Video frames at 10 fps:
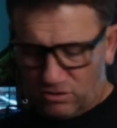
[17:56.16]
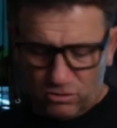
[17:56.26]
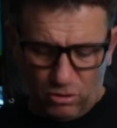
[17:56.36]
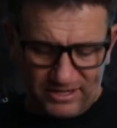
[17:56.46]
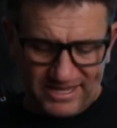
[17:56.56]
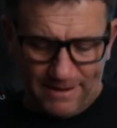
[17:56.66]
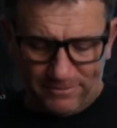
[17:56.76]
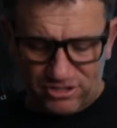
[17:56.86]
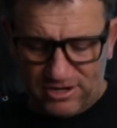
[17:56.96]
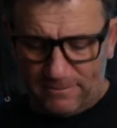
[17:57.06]
called a
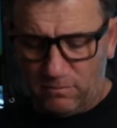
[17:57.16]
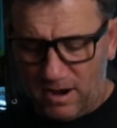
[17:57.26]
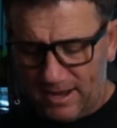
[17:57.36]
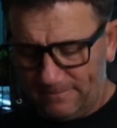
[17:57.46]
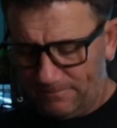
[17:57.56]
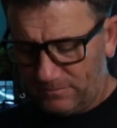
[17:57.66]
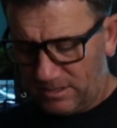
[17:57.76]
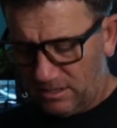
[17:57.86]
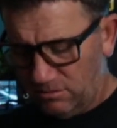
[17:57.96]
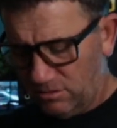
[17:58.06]
camera strap one,
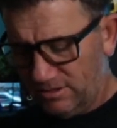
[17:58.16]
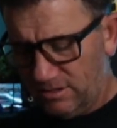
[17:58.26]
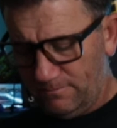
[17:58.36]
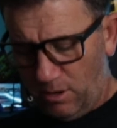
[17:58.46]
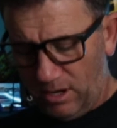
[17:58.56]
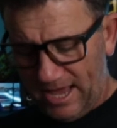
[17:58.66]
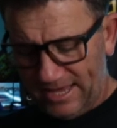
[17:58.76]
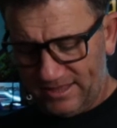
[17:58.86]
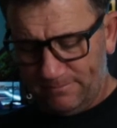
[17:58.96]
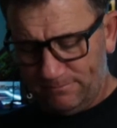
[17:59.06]
or the
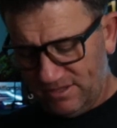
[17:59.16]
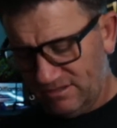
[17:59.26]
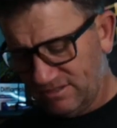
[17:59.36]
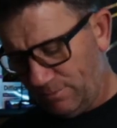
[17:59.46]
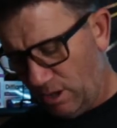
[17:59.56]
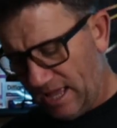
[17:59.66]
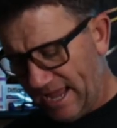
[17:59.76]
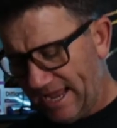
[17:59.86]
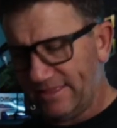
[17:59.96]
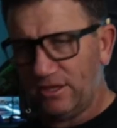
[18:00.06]
Bolle. There was a
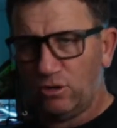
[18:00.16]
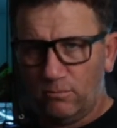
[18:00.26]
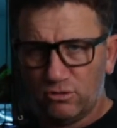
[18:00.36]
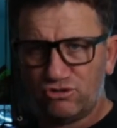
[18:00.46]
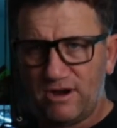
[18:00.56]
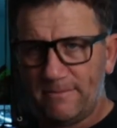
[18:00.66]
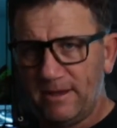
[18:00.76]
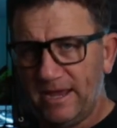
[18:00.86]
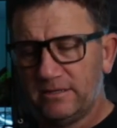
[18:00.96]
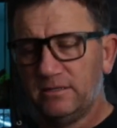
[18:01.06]
Bolle and the normal strap
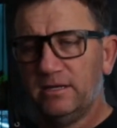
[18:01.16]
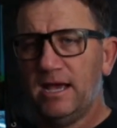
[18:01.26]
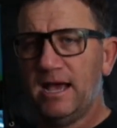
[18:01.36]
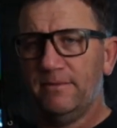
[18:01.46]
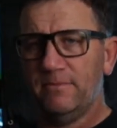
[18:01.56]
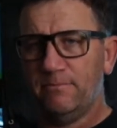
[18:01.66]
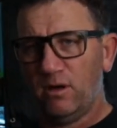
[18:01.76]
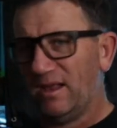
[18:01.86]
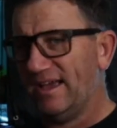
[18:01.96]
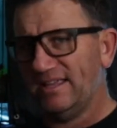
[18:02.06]
mount.
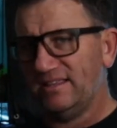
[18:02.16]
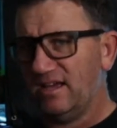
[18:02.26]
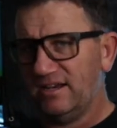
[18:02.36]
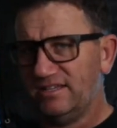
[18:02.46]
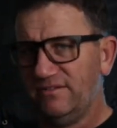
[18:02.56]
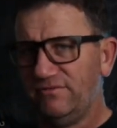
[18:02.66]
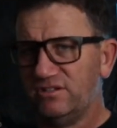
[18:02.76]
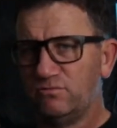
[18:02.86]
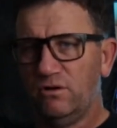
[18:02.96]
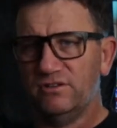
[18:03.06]
Bolle, the only
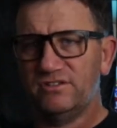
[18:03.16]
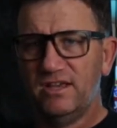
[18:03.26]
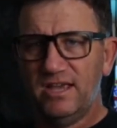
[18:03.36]
difference was